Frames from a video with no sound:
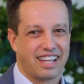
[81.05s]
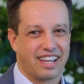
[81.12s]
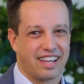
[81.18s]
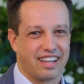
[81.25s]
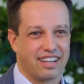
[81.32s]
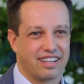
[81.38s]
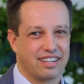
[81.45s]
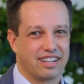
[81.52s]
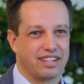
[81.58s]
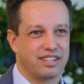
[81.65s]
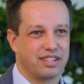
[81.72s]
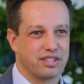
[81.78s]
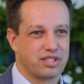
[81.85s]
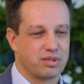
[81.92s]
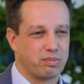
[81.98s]
and I
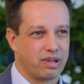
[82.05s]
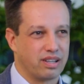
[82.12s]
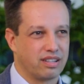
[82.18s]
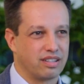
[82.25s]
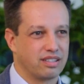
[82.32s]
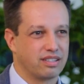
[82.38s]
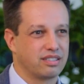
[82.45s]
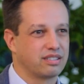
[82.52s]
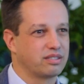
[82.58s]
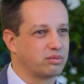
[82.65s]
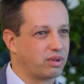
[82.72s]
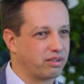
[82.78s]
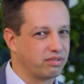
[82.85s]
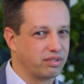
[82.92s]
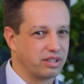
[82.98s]
did spend
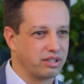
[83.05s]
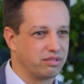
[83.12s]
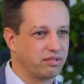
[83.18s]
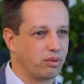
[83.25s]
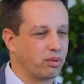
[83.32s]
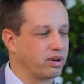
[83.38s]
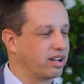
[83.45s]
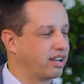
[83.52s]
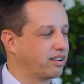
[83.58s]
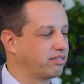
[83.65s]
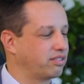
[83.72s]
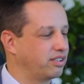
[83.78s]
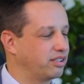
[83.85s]
roughly 4.5